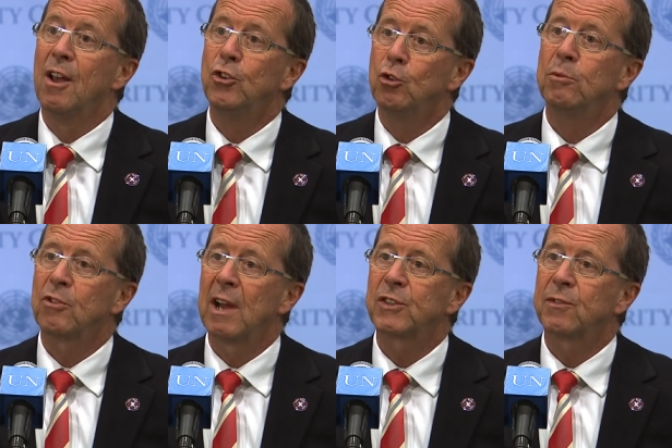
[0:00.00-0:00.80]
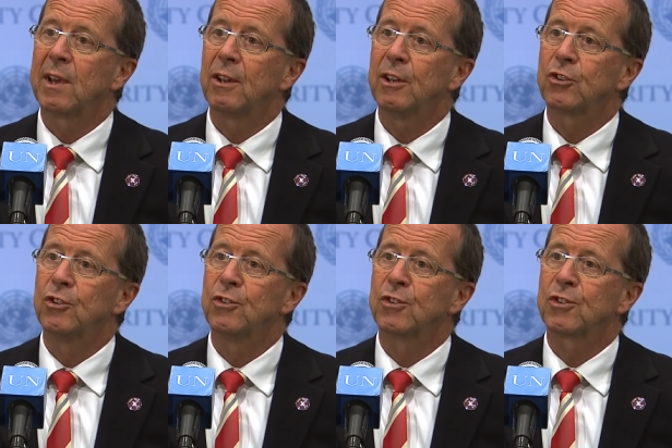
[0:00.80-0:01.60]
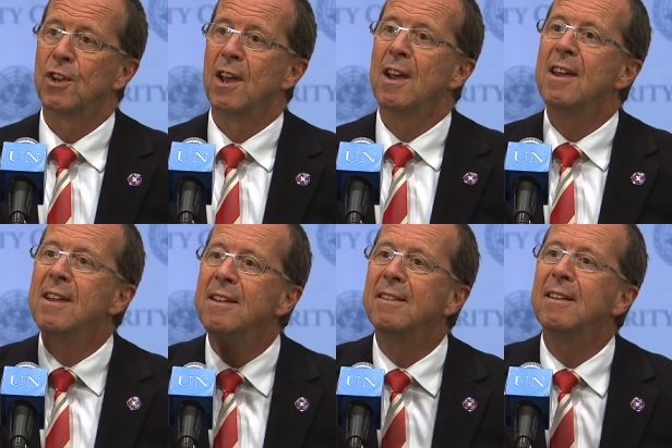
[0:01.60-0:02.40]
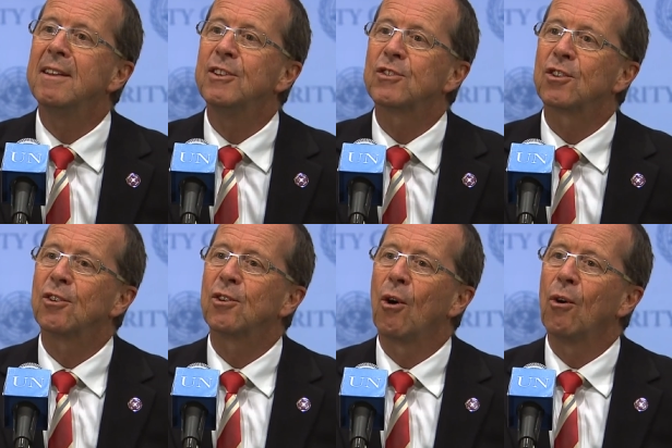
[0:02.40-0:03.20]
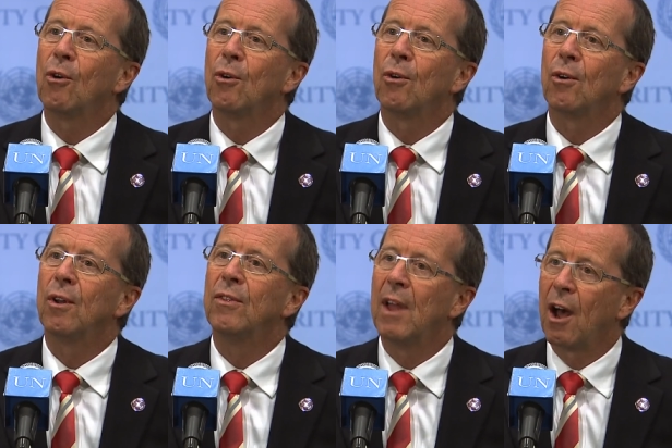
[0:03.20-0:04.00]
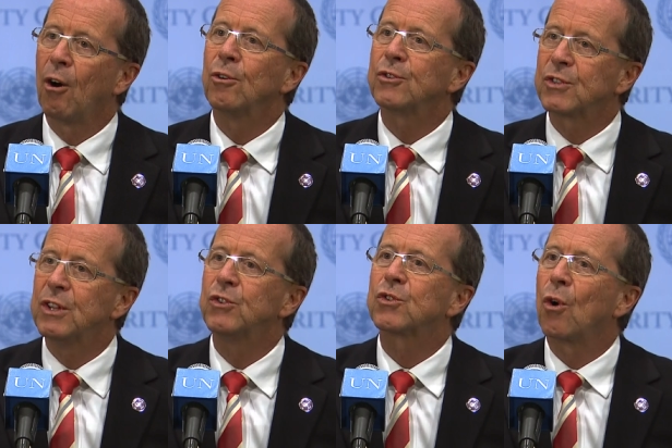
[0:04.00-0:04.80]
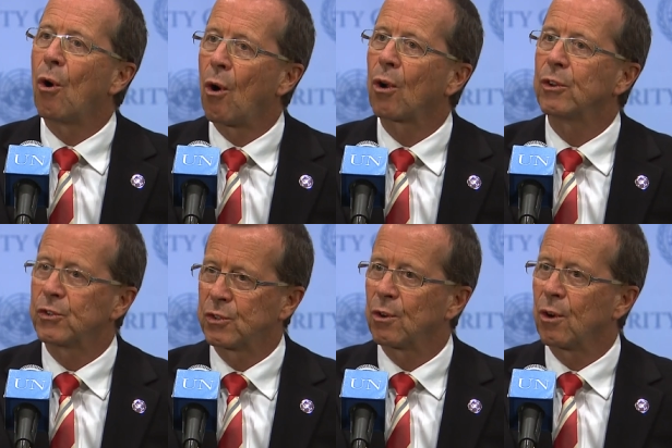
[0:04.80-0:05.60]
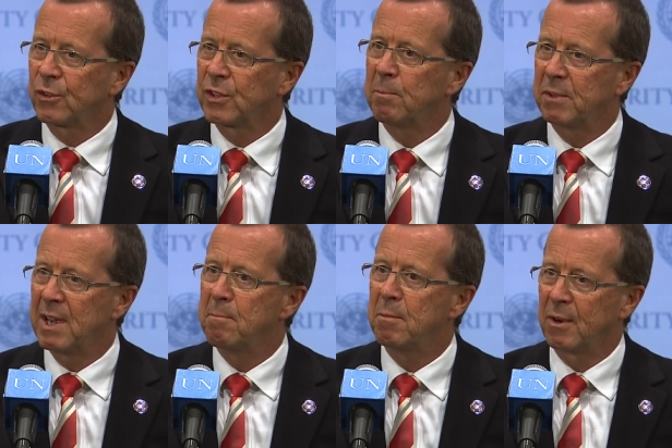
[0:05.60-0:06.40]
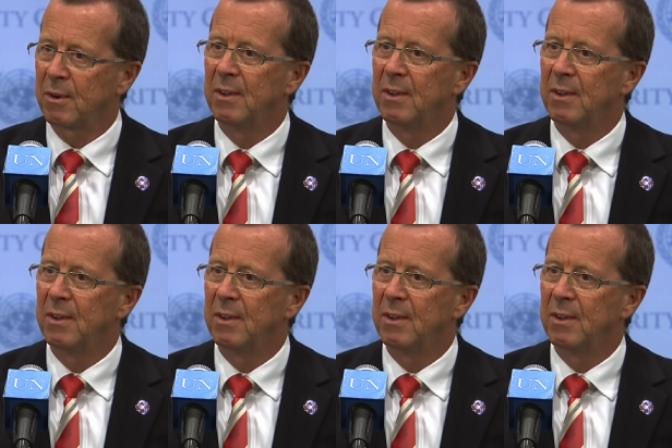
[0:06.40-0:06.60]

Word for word: human rights violations in eastern Congo now since August or September.